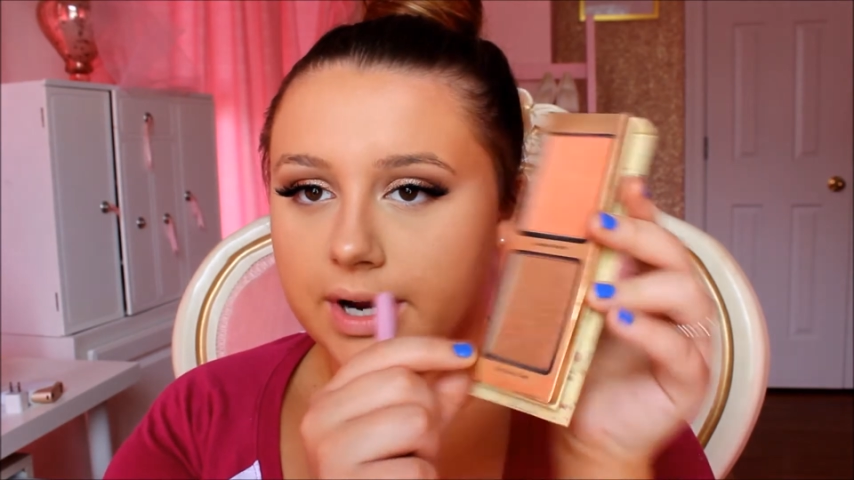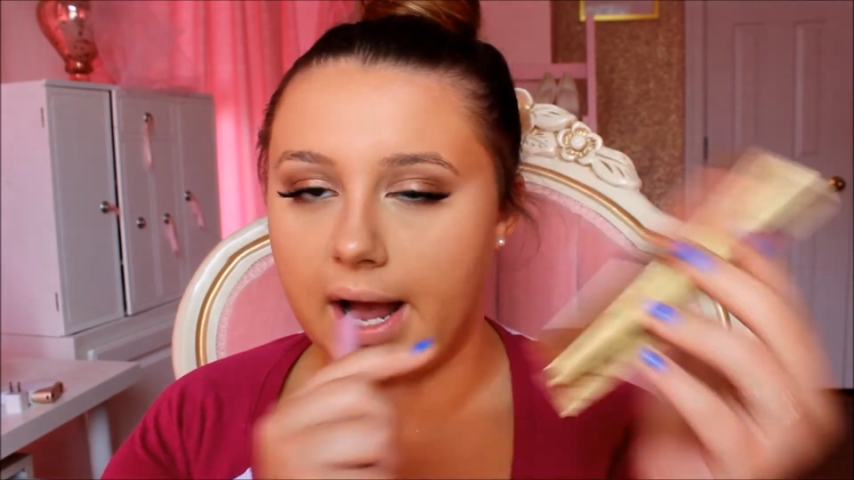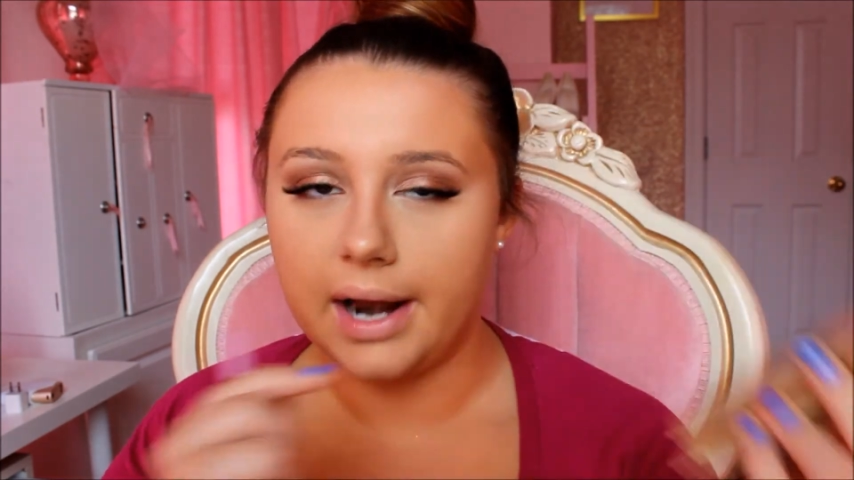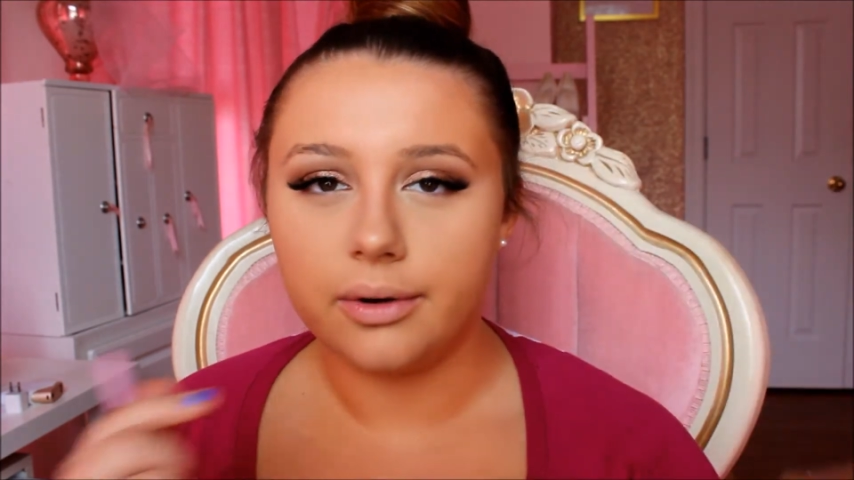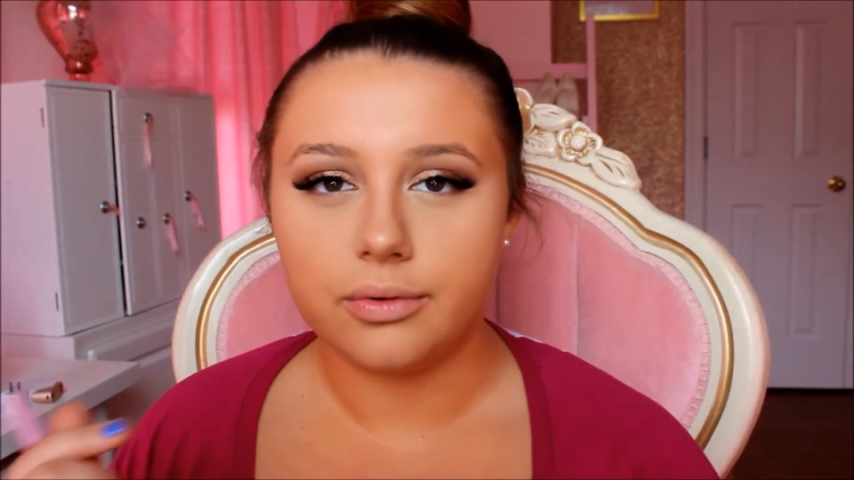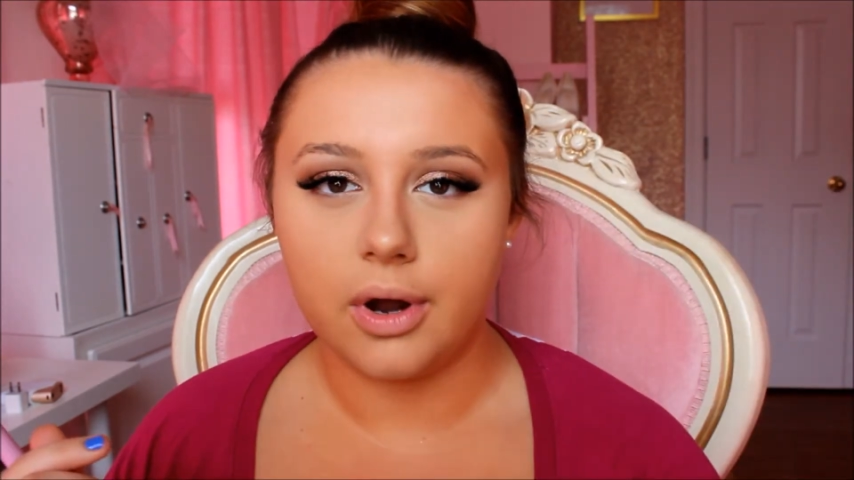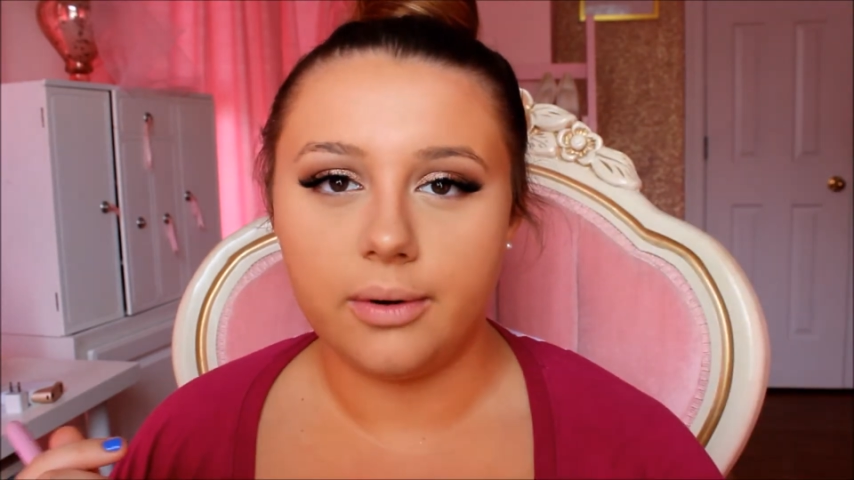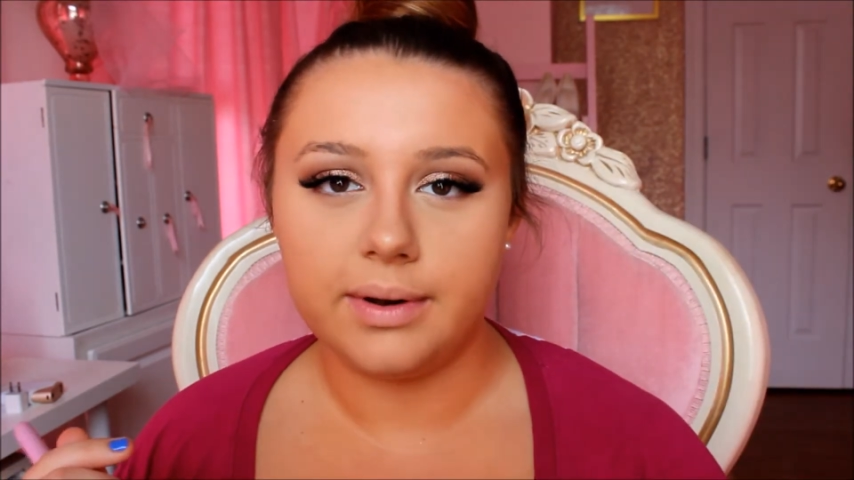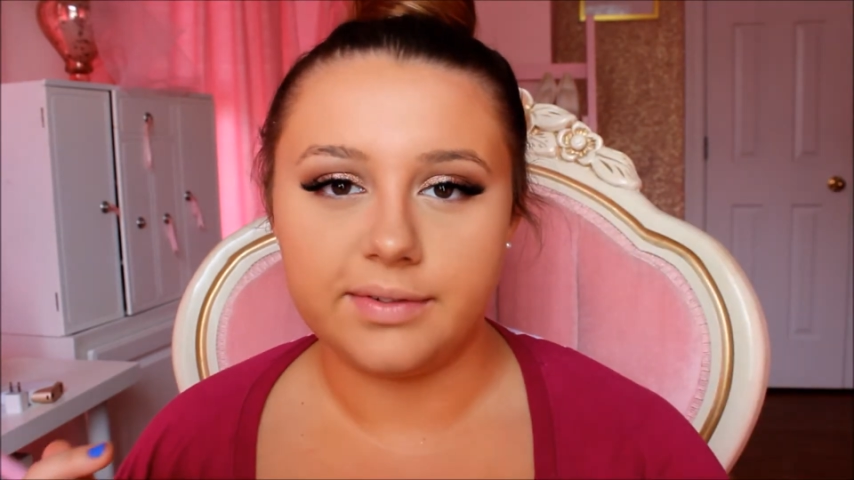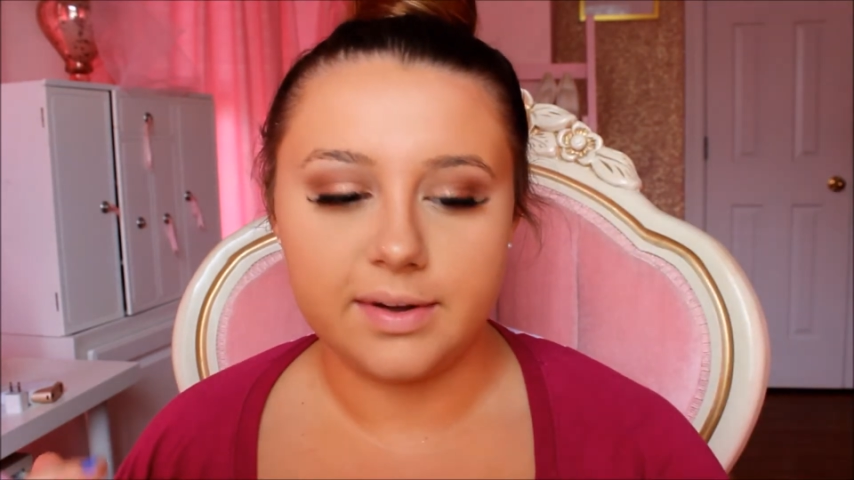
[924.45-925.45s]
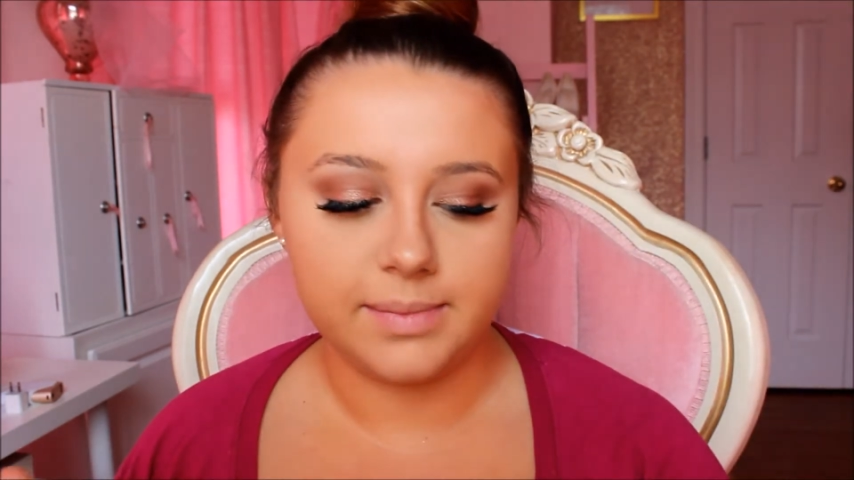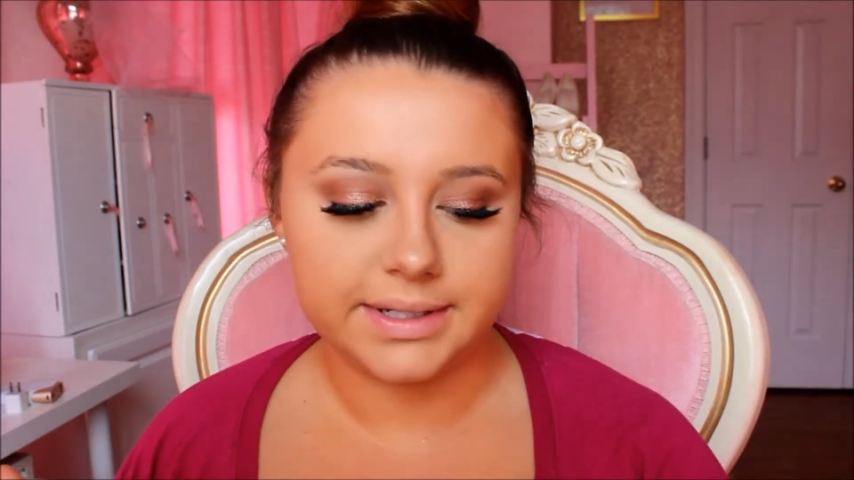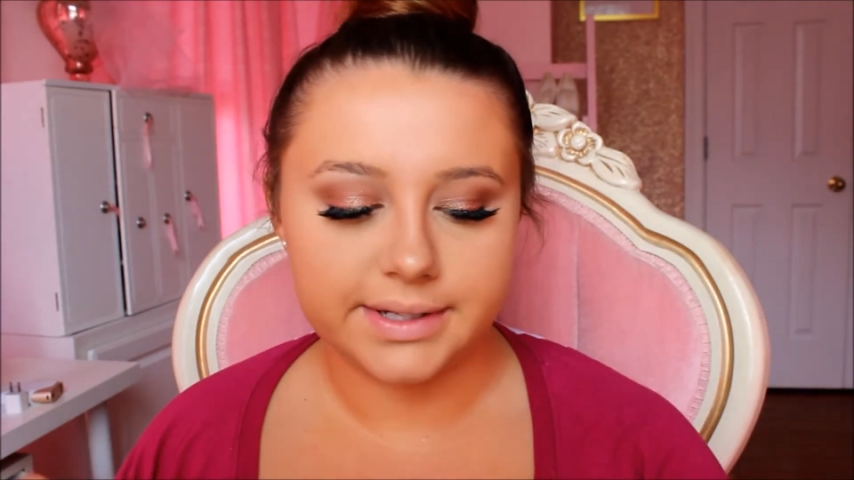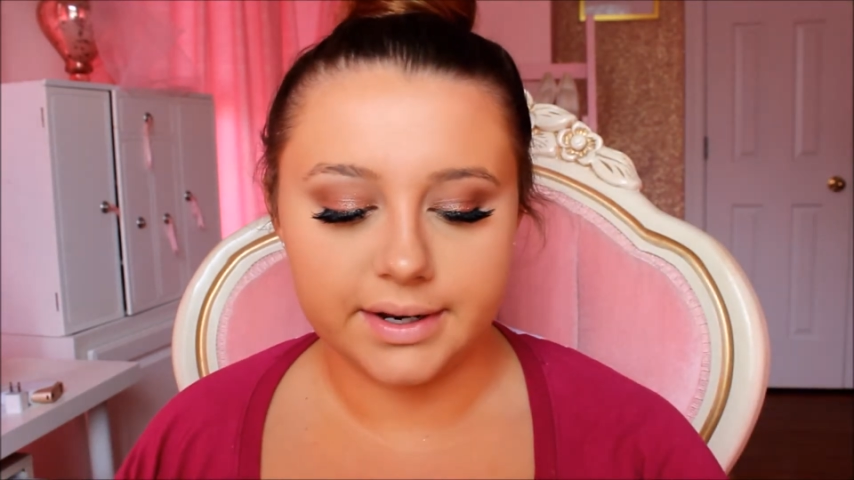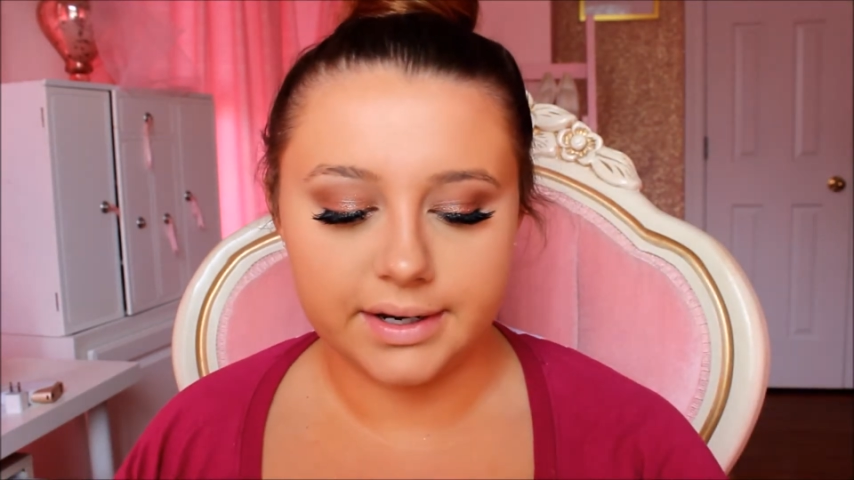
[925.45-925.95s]
I don't know if Give Me
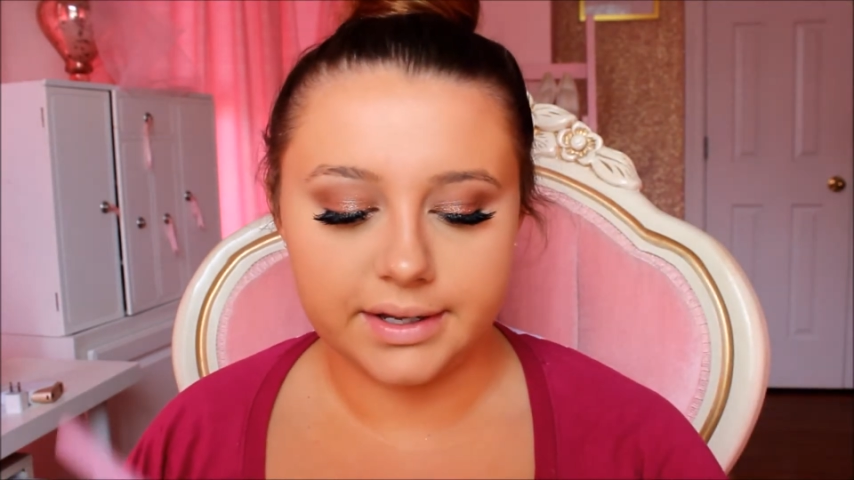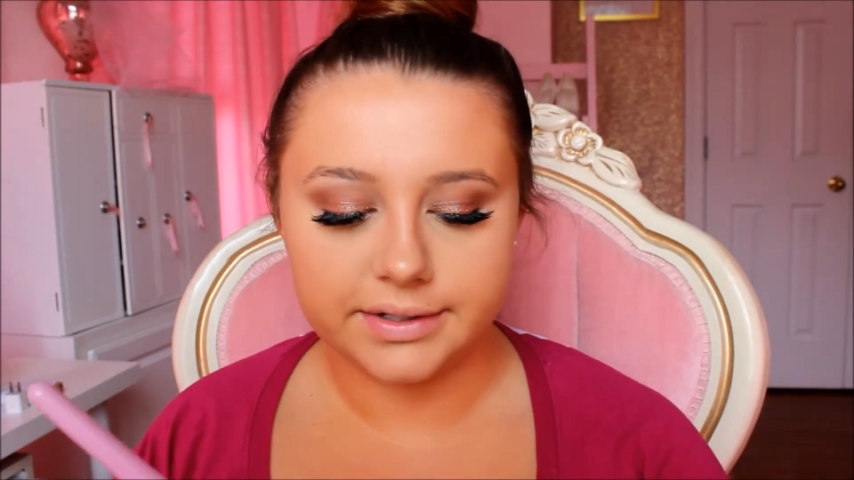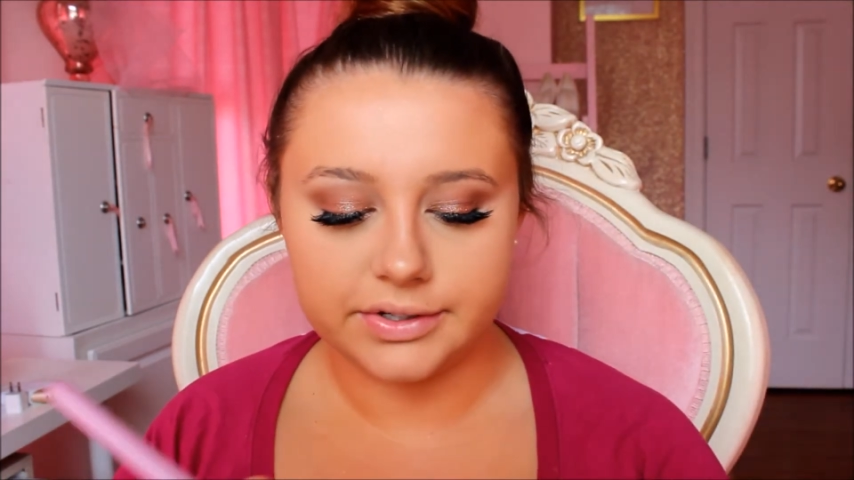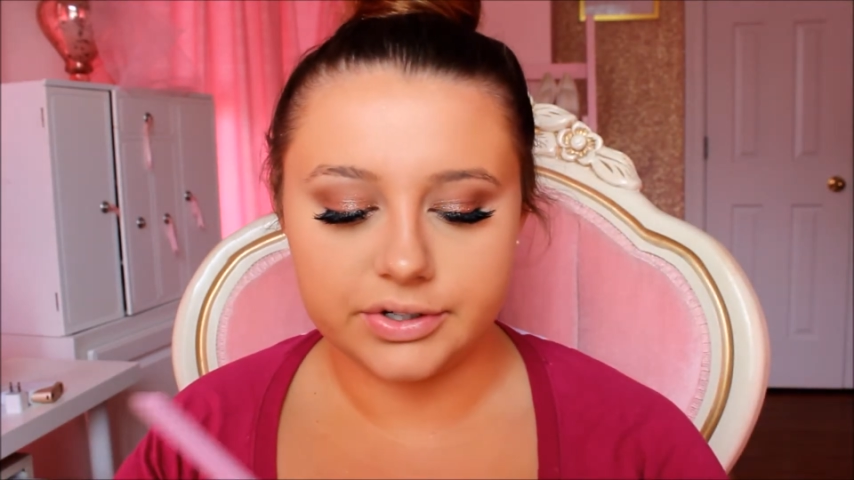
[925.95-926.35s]
Sun is